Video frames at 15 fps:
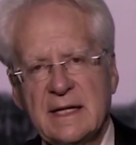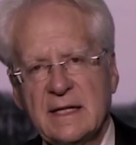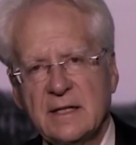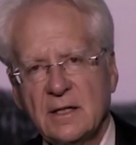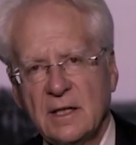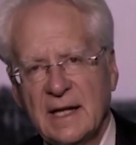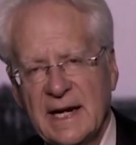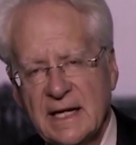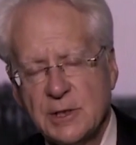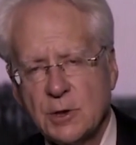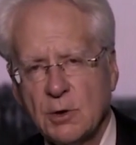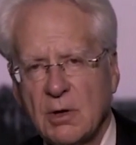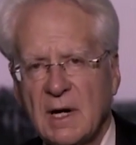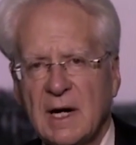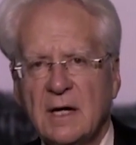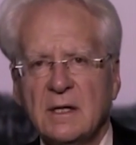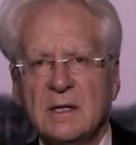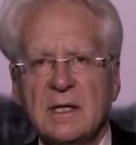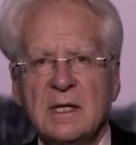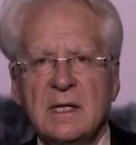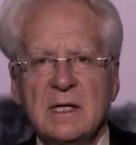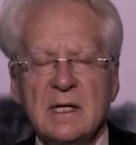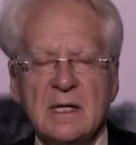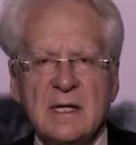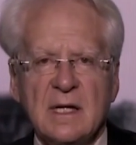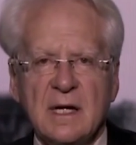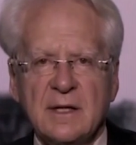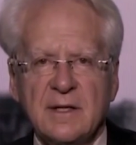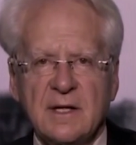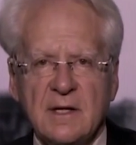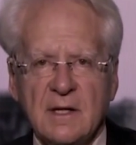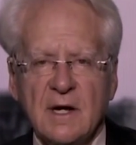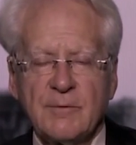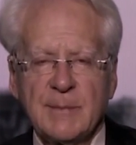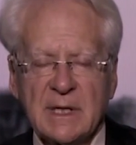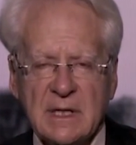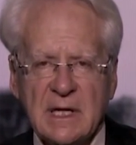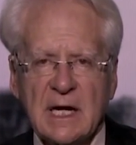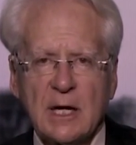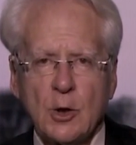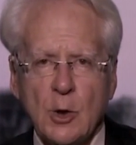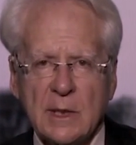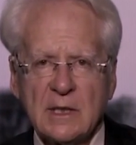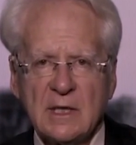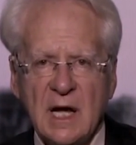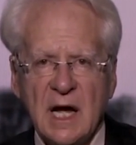And then in the last trial, the government got caught